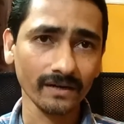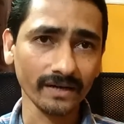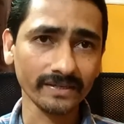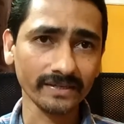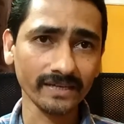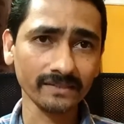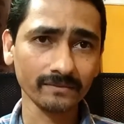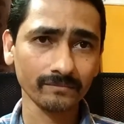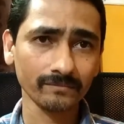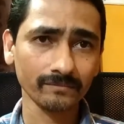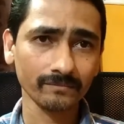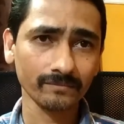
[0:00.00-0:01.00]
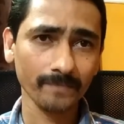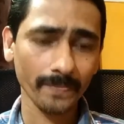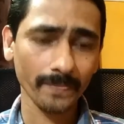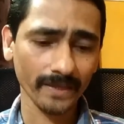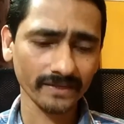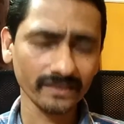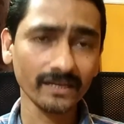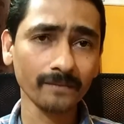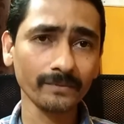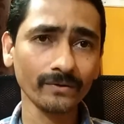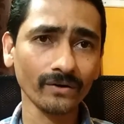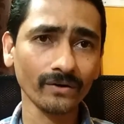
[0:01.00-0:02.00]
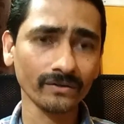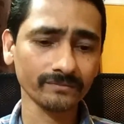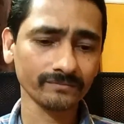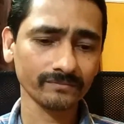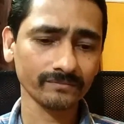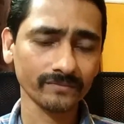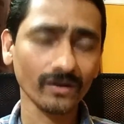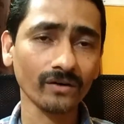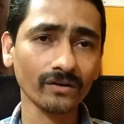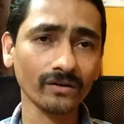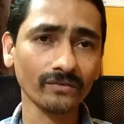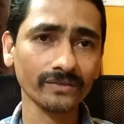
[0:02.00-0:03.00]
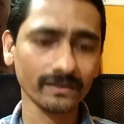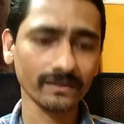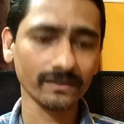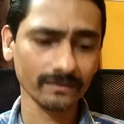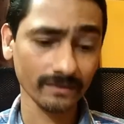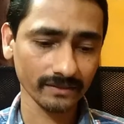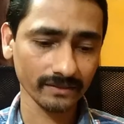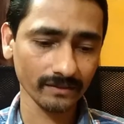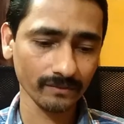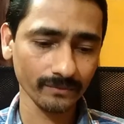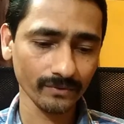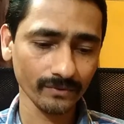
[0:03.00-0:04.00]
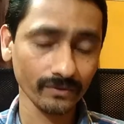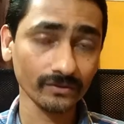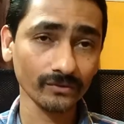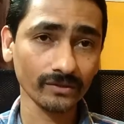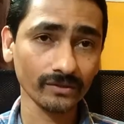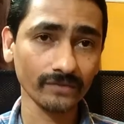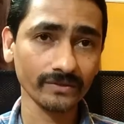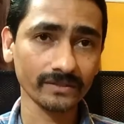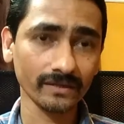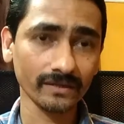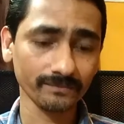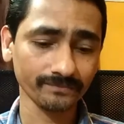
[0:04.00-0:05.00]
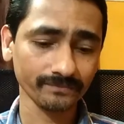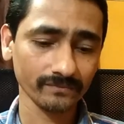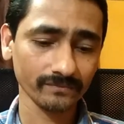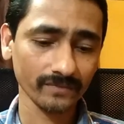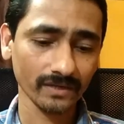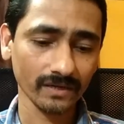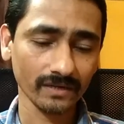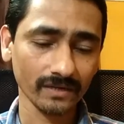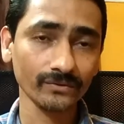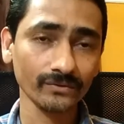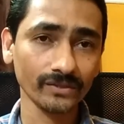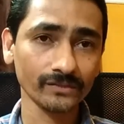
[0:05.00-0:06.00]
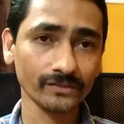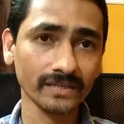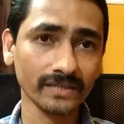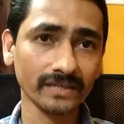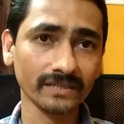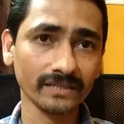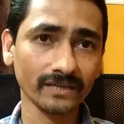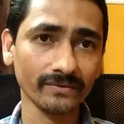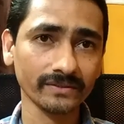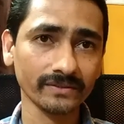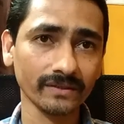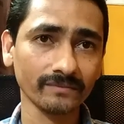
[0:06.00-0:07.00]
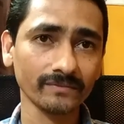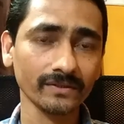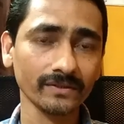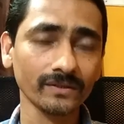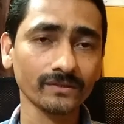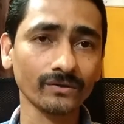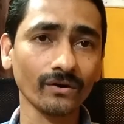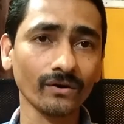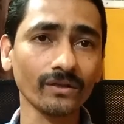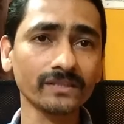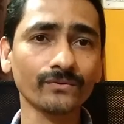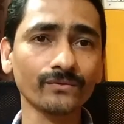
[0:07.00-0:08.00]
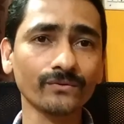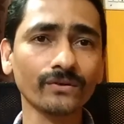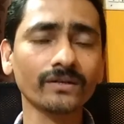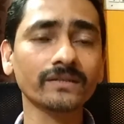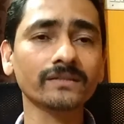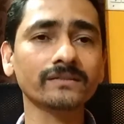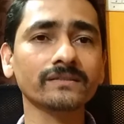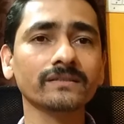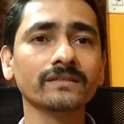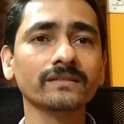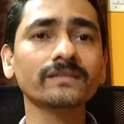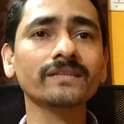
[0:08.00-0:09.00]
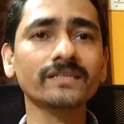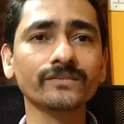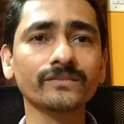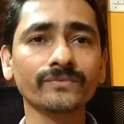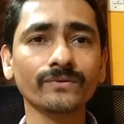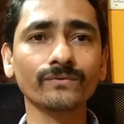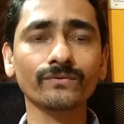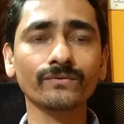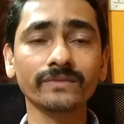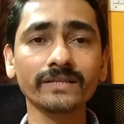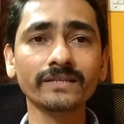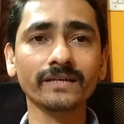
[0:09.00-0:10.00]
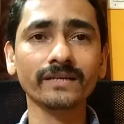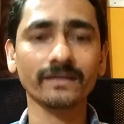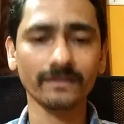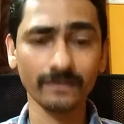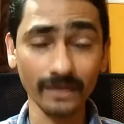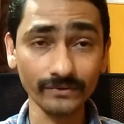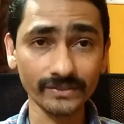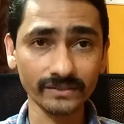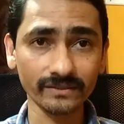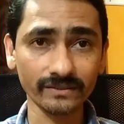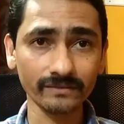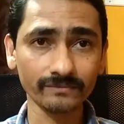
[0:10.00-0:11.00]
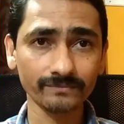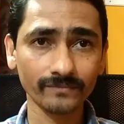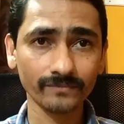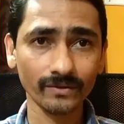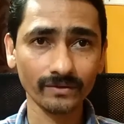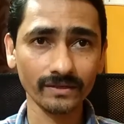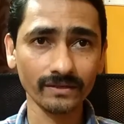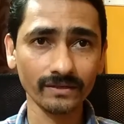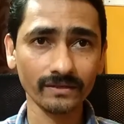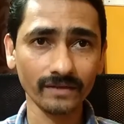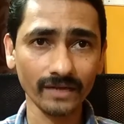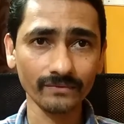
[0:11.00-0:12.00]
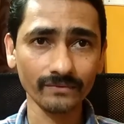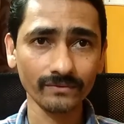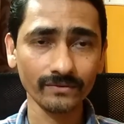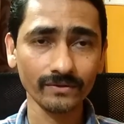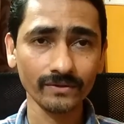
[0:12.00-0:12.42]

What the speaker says: I can help you on Hong Kong visa. I can help you on UK visa and US visa and Canada visa. So all these 4 countries, in case if you need a live session, okay, live,